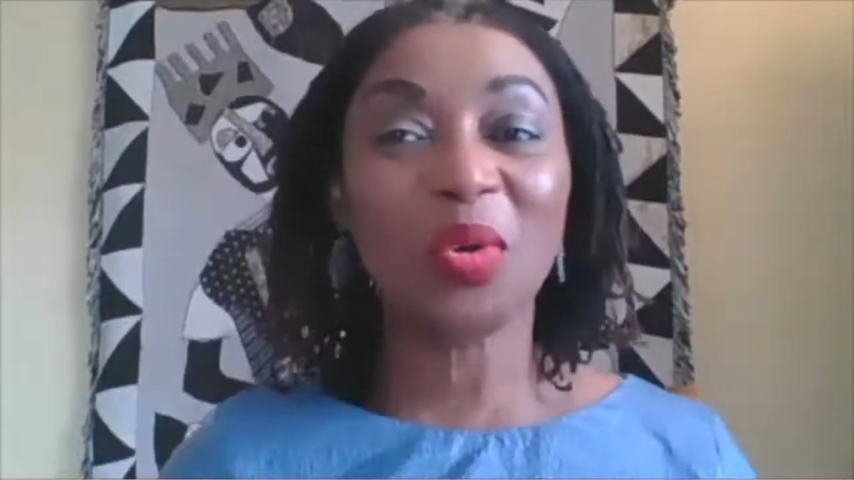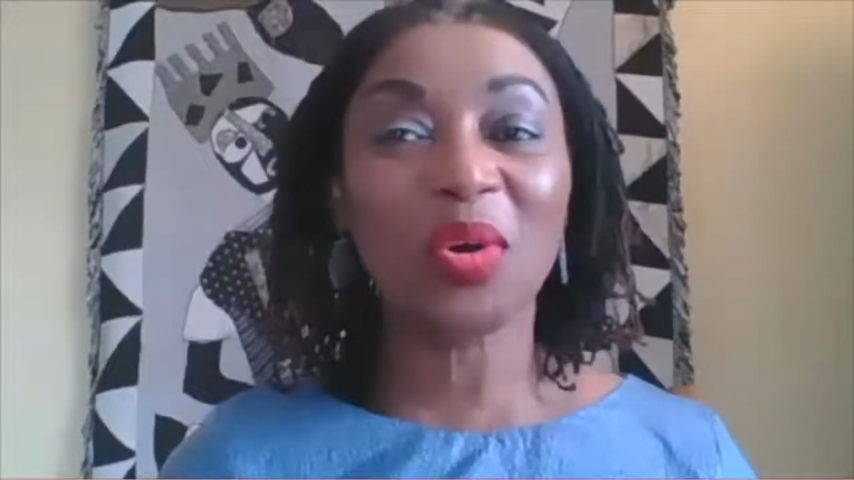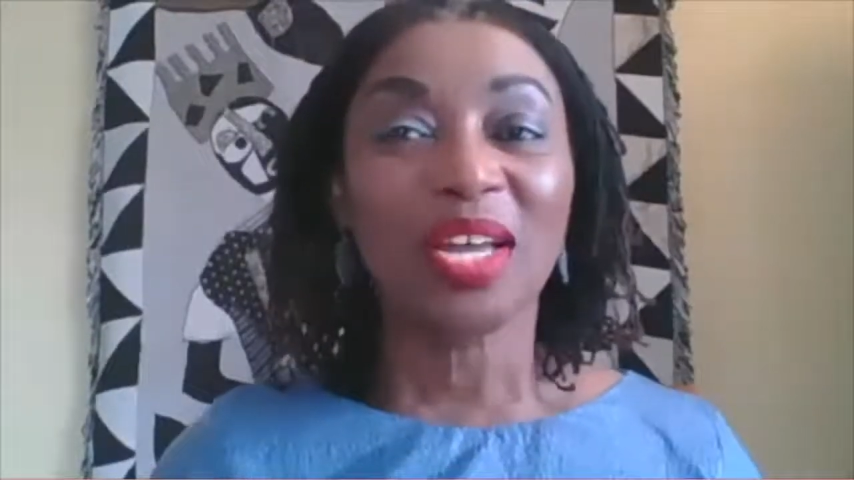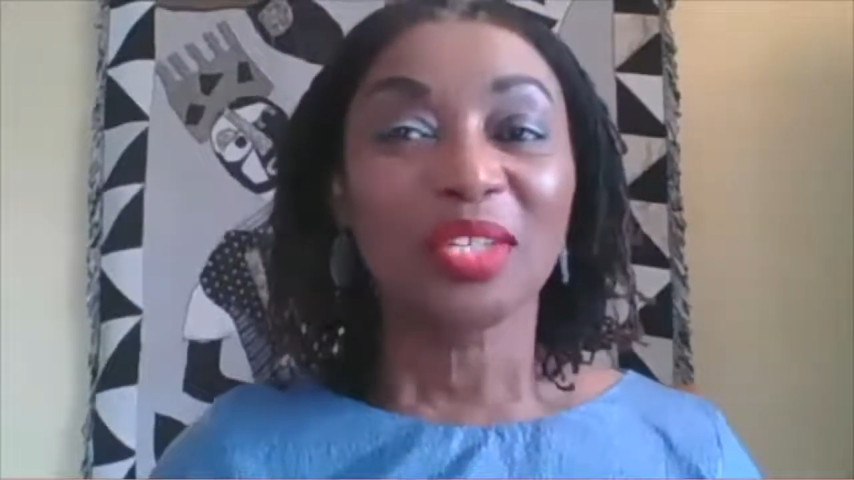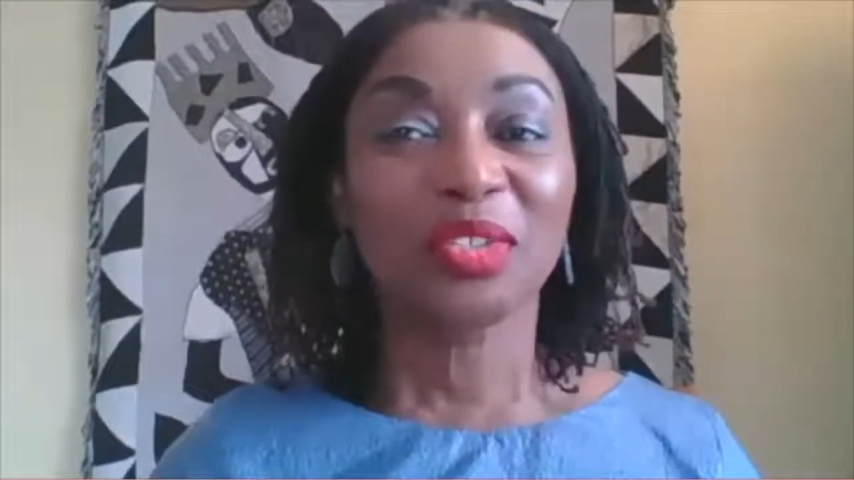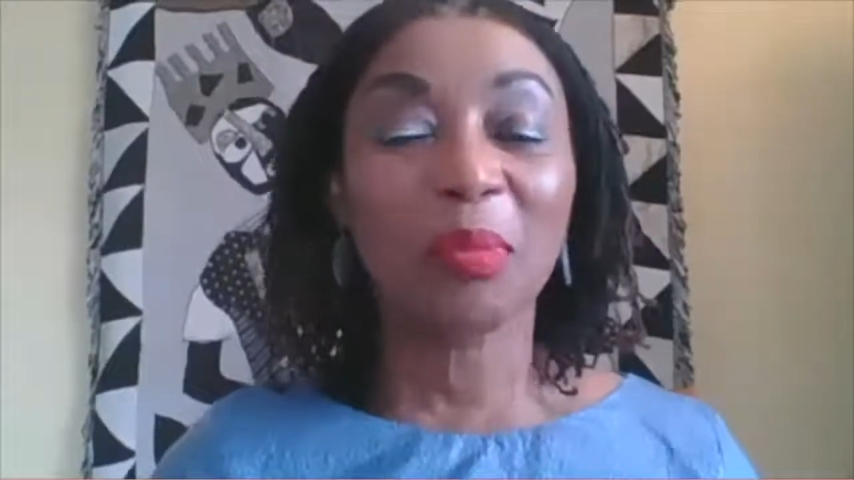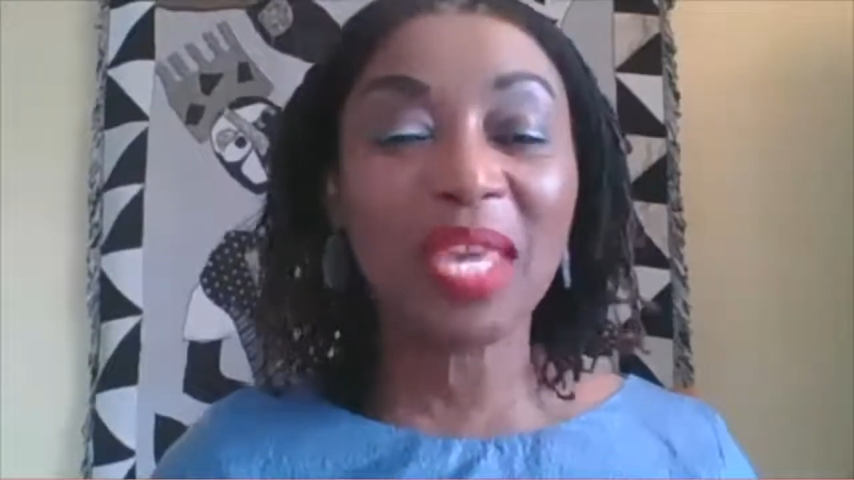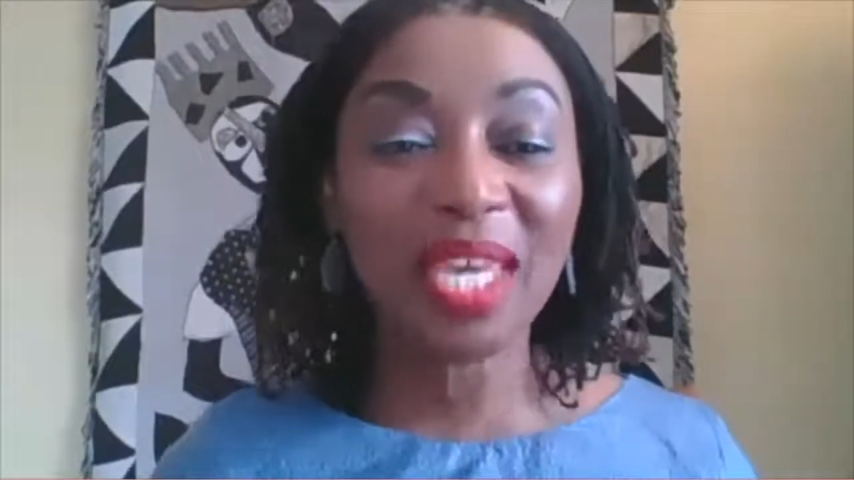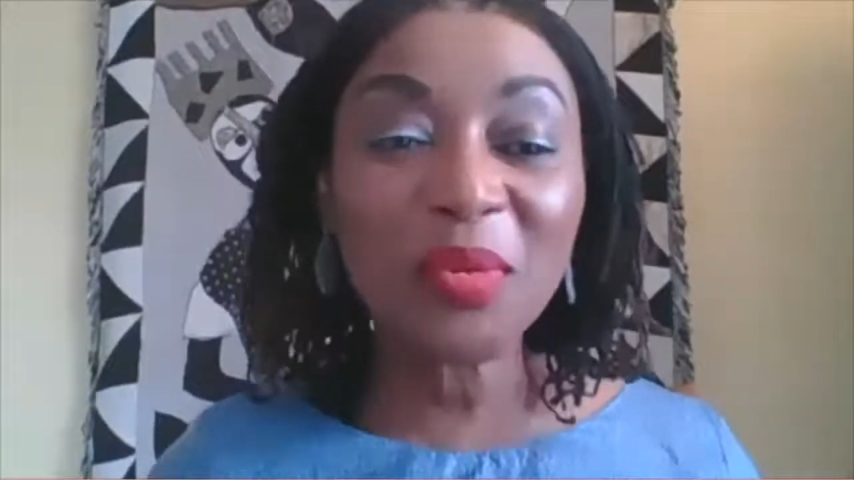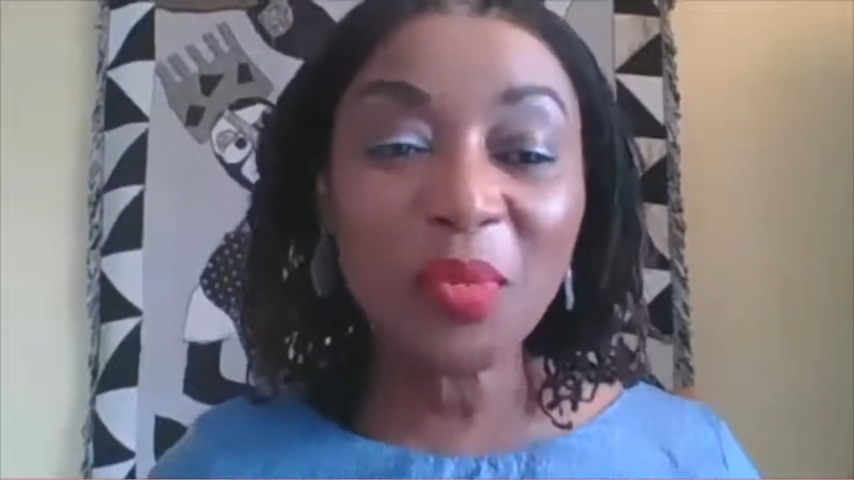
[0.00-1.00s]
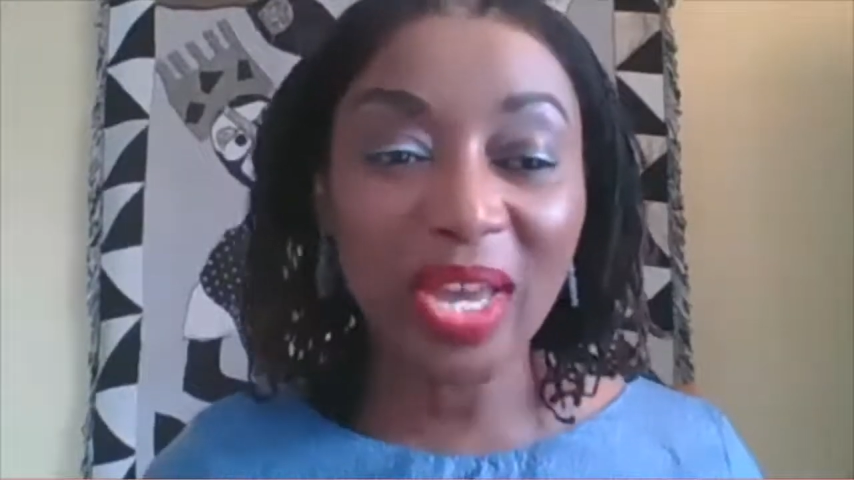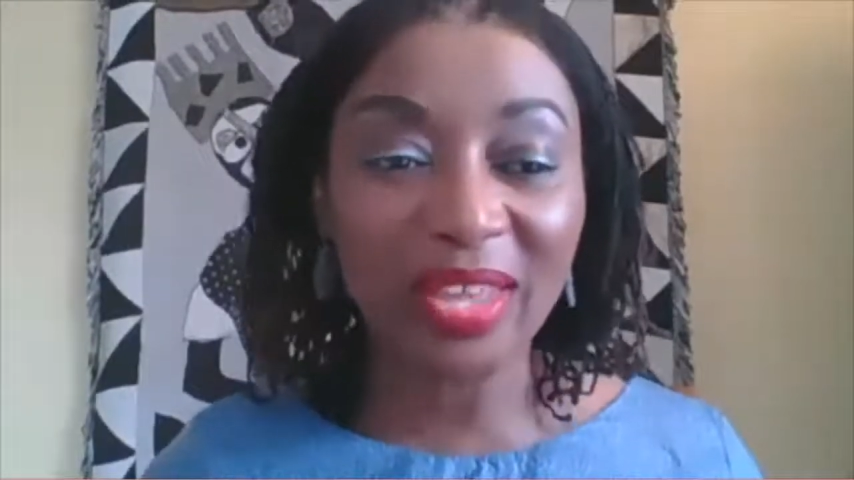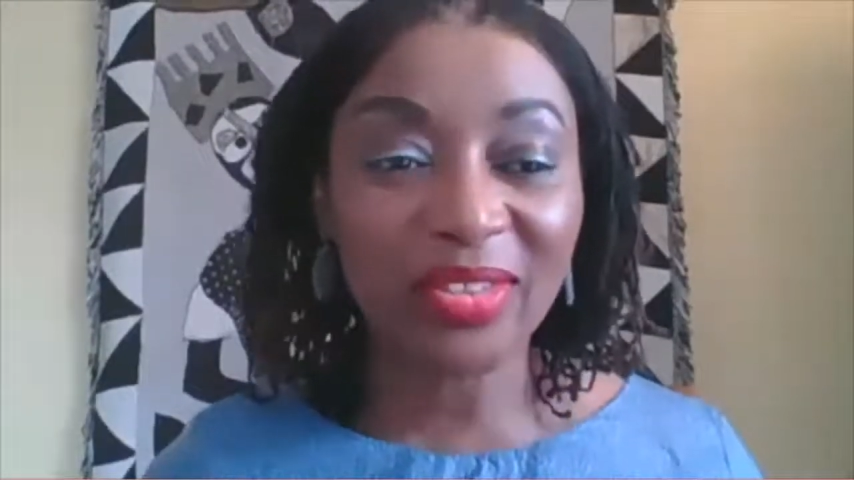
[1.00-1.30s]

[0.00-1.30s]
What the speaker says: to begin with,